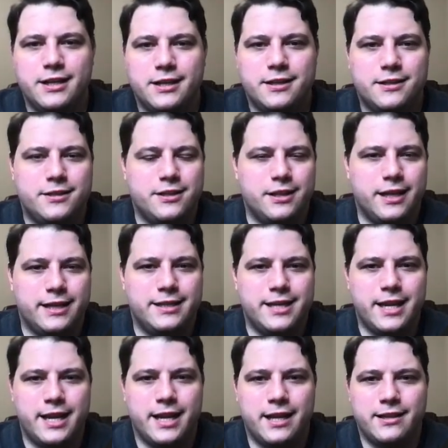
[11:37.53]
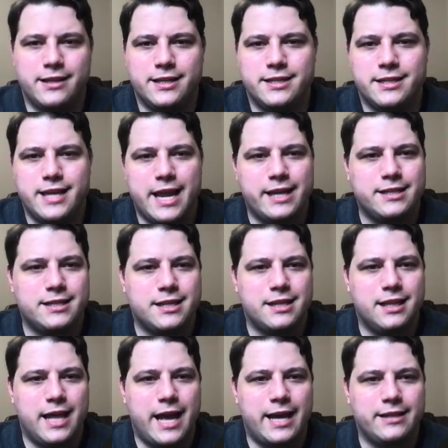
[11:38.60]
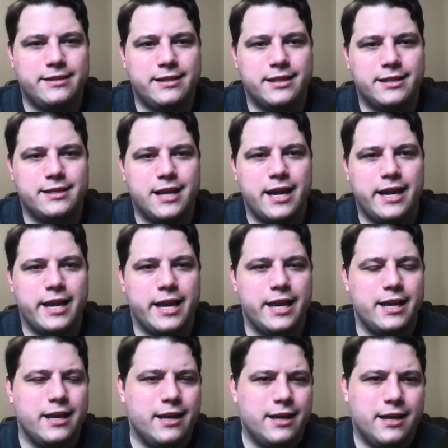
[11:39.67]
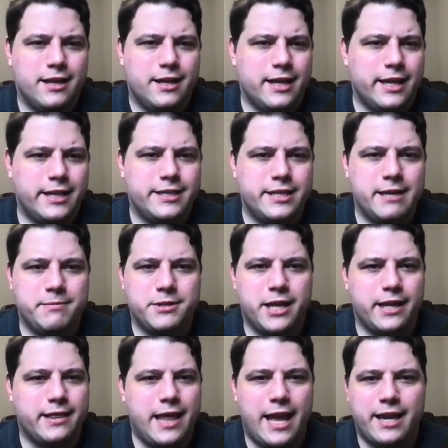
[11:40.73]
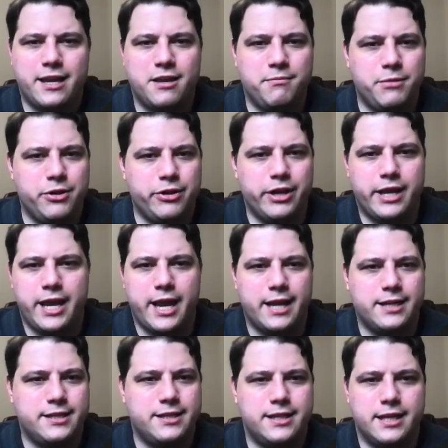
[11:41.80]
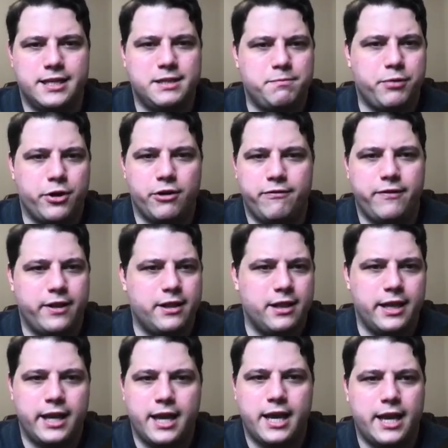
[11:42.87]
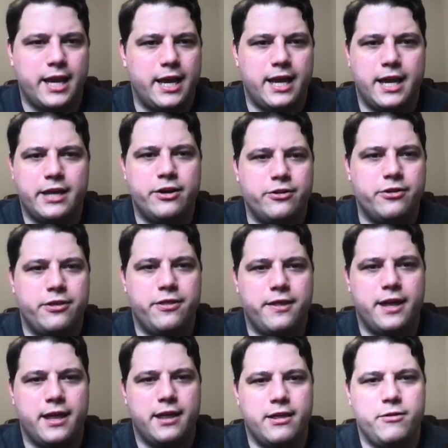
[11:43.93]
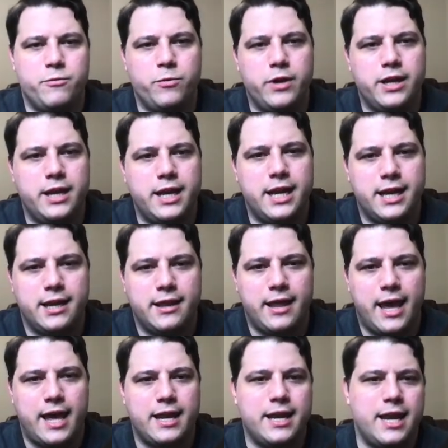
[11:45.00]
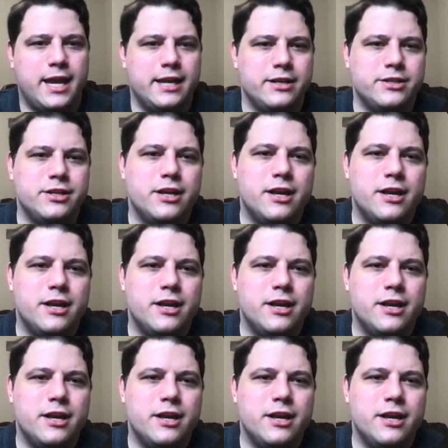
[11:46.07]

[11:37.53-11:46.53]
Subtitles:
selecting this next class, assigning it. It seems like that communicates this perfectly. I don't think we need that. And